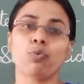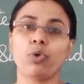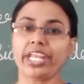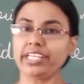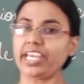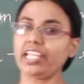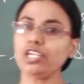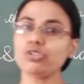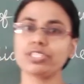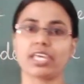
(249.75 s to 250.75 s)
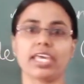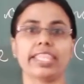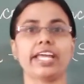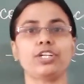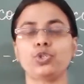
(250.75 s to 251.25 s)
When can you
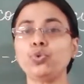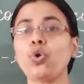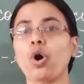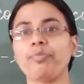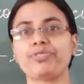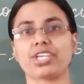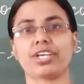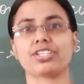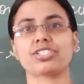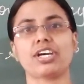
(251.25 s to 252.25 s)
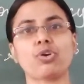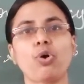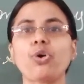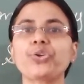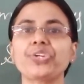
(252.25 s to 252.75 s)
say that two objects are
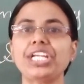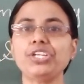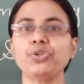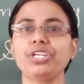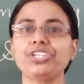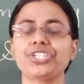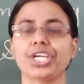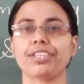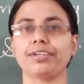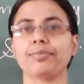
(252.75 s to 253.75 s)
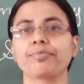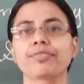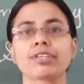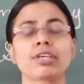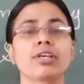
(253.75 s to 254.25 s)
congruent to each other?
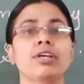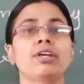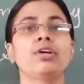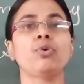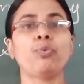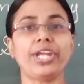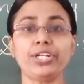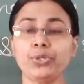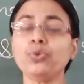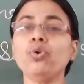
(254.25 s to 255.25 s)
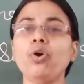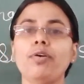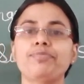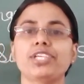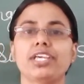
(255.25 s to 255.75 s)
When two
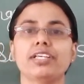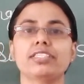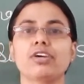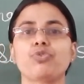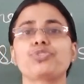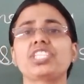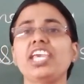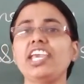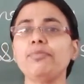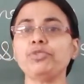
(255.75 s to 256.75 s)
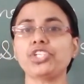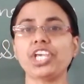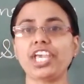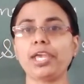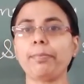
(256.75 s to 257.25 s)
objects have same
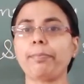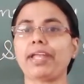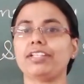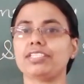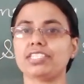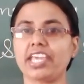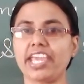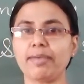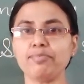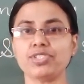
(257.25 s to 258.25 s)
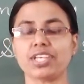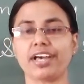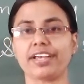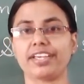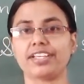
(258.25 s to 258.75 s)
shape and same
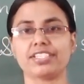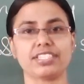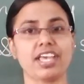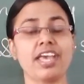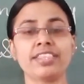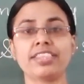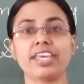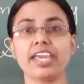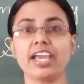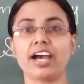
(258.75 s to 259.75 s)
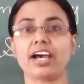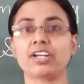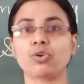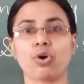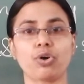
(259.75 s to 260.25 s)
size, they
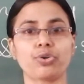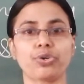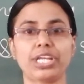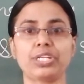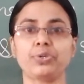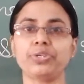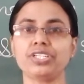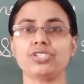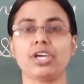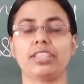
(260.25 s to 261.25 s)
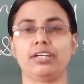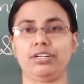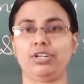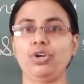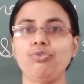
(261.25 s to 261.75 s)
are congruent to each other.
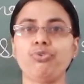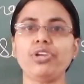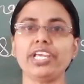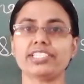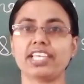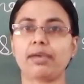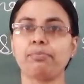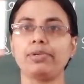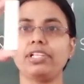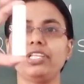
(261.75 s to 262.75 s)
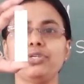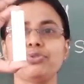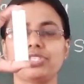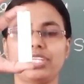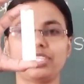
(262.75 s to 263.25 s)
For example, you
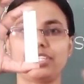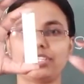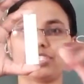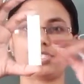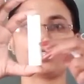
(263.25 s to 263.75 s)
see this.